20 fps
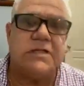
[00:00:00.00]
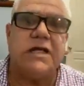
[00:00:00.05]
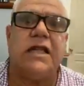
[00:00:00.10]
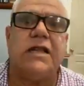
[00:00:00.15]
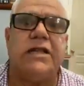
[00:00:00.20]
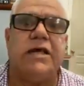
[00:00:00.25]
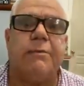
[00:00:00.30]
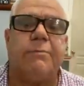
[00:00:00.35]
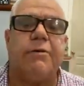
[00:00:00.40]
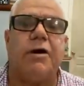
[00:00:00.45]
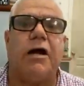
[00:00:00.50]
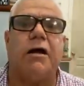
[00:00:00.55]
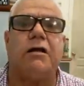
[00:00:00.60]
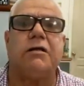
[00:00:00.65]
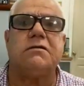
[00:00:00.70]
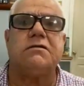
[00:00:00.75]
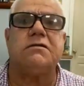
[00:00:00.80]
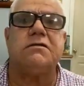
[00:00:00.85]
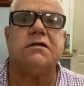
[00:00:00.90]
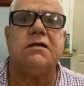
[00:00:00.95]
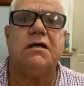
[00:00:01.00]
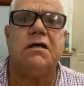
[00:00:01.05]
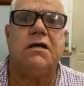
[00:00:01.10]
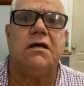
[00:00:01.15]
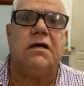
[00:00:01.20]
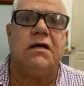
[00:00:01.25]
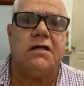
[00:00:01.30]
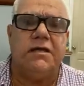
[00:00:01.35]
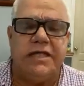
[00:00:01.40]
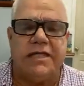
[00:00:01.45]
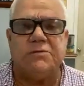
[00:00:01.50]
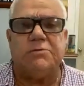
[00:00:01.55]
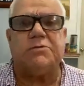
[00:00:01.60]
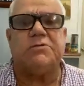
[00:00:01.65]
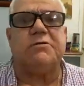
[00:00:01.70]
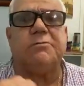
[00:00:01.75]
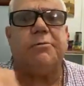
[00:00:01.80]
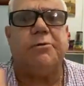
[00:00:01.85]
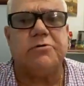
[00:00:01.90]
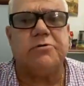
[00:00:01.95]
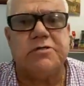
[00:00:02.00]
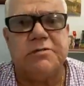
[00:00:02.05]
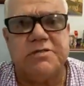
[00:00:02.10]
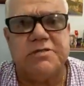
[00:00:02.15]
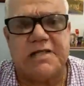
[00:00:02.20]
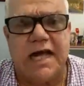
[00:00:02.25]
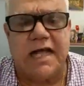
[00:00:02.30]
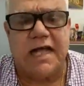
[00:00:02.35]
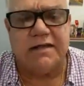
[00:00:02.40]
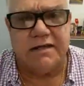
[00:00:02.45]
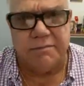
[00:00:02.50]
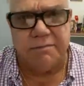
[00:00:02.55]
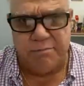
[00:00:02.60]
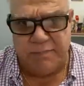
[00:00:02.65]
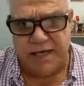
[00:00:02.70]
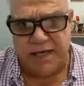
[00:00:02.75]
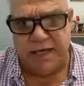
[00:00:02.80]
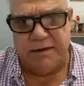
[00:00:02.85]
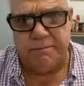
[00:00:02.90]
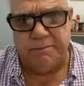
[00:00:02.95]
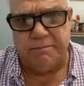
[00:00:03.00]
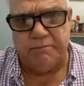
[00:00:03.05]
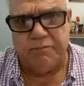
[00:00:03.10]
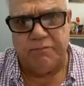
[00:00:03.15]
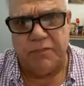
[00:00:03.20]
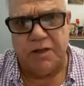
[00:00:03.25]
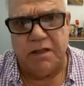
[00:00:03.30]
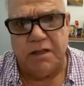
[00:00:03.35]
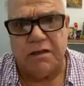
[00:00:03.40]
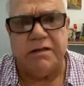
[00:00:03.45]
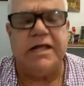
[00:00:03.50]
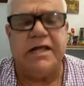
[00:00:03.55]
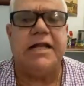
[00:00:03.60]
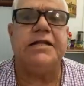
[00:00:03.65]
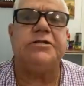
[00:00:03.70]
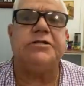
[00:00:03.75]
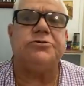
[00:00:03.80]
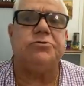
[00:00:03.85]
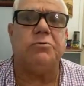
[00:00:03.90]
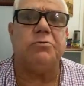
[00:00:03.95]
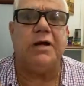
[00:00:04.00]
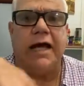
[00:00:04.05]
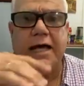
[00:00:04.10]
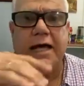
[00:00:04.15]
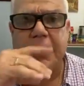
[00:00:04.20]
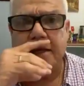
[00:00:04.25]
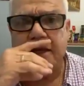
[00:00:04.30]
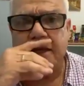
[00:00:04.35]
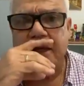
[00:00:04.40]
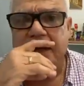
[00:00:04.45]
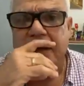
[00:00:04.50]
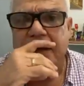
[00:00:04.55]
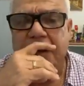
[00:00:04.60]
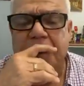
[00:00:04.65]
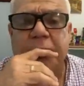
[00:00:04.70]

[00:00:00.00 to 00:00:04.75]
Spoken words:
sell their products, this was supposed to start in May, then in July.